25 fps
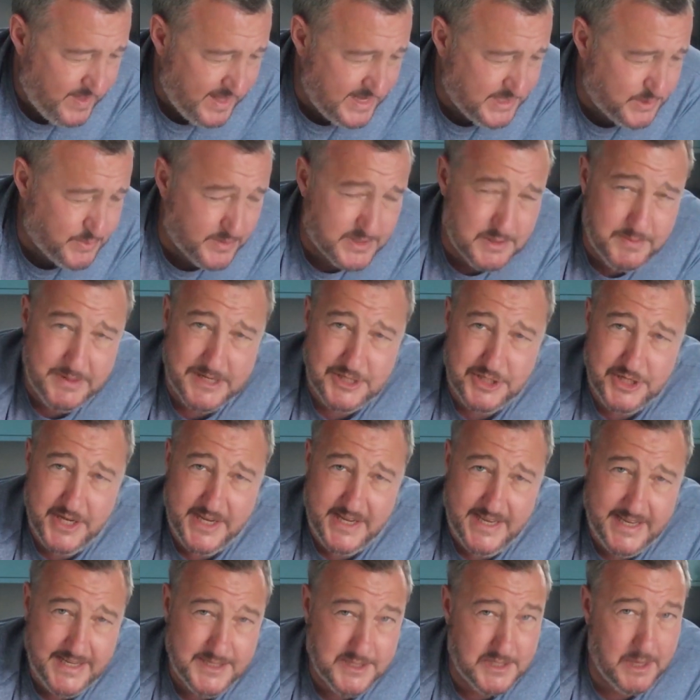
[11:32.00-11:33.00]
This one's a bit
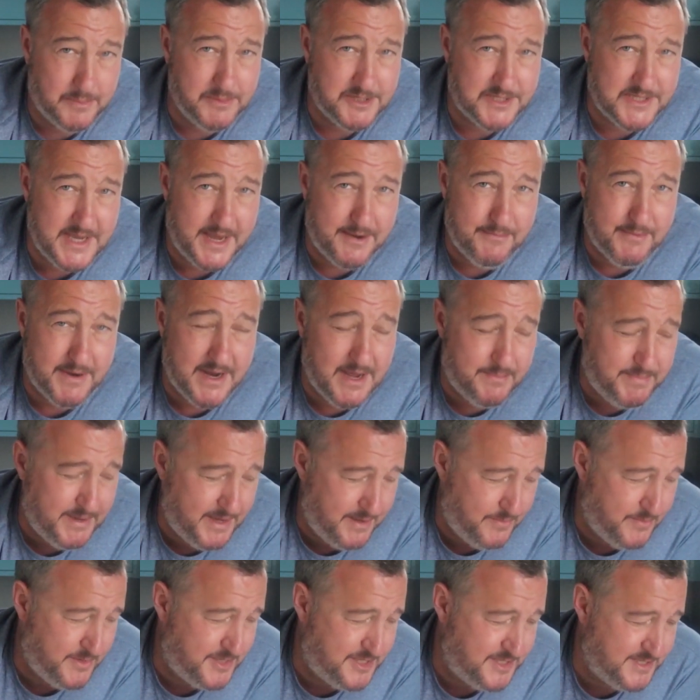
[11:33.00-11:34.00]
cheeky. Somerset
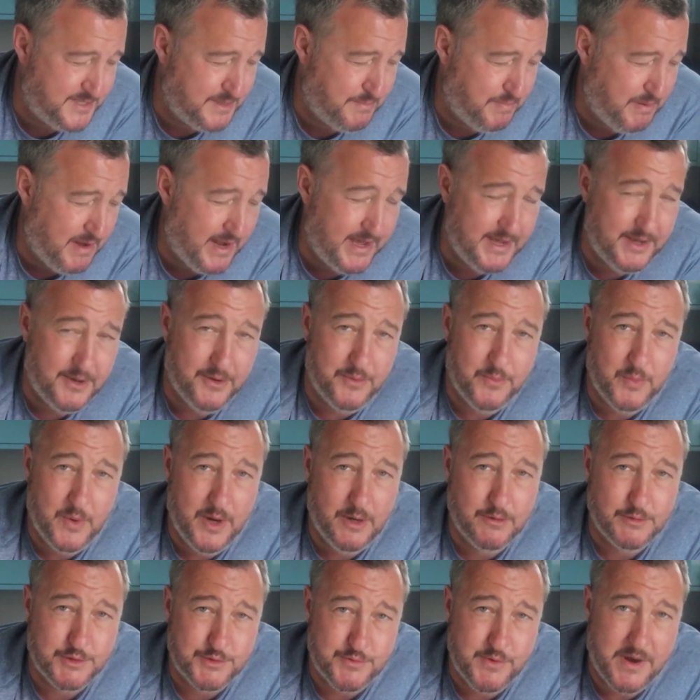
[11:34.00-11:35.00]
rarebit, which is a play on
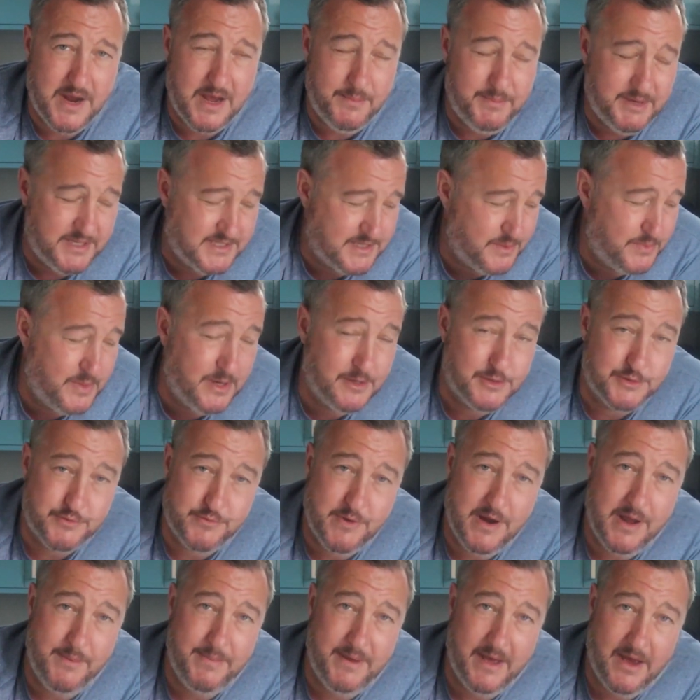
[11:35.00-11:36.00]
Welsh rarebit. It's a Welsh
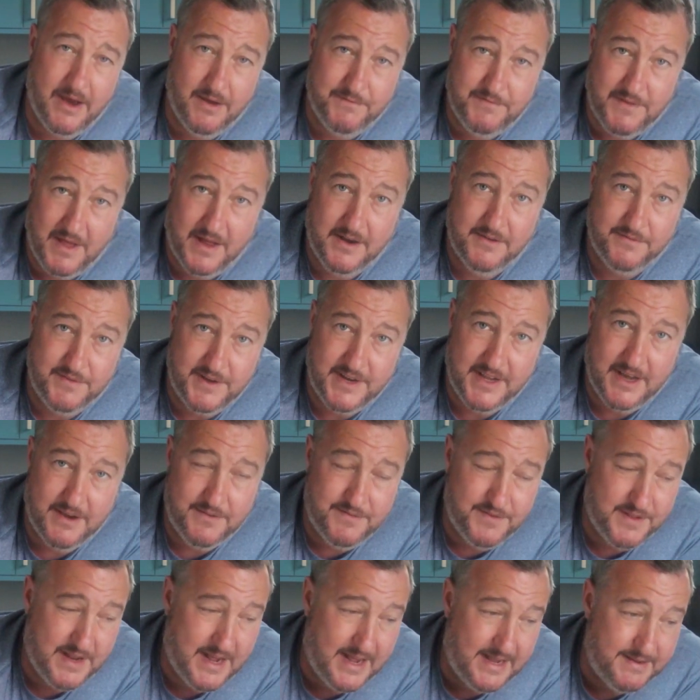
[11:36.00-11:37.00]
rarebit. I've done a video
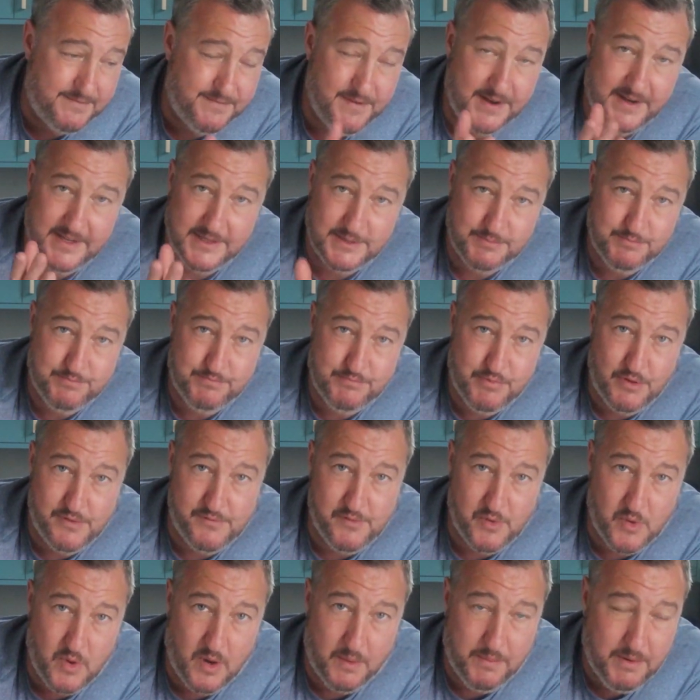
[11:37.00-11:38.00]
for that. In fact, it's
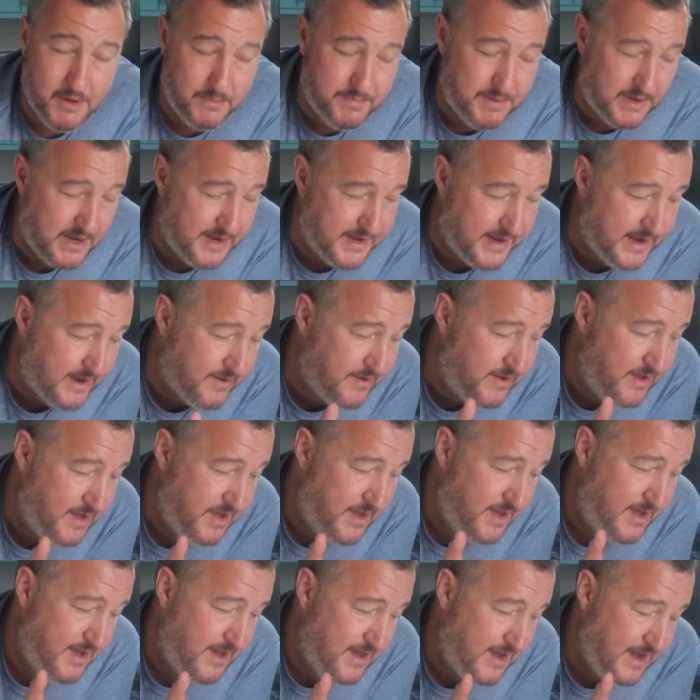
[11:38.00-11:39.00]
proven quite popular now.
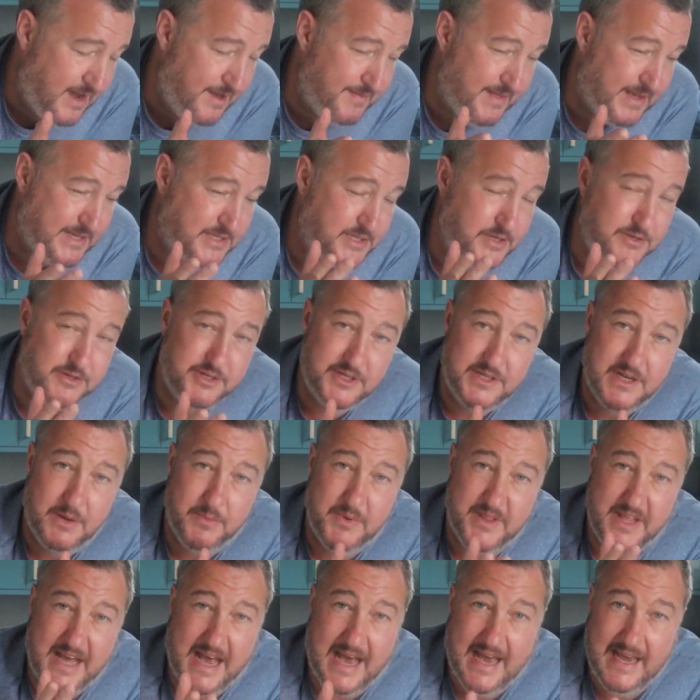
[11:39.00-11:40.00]
That's usually done
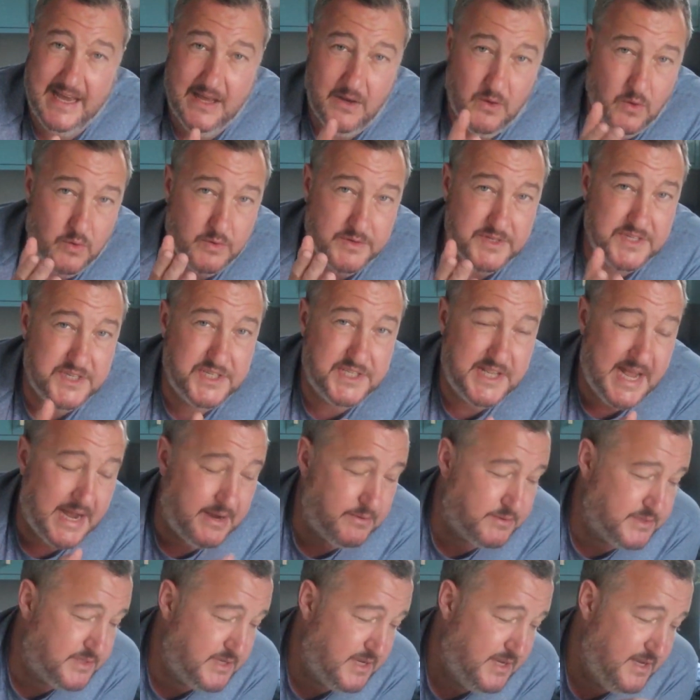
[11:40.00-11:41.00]
with an ale or a
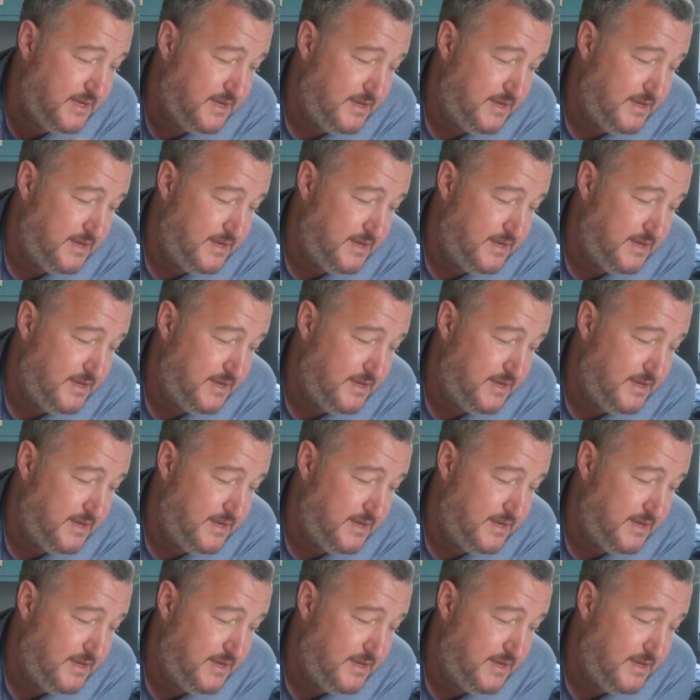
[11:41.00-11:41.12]
stout.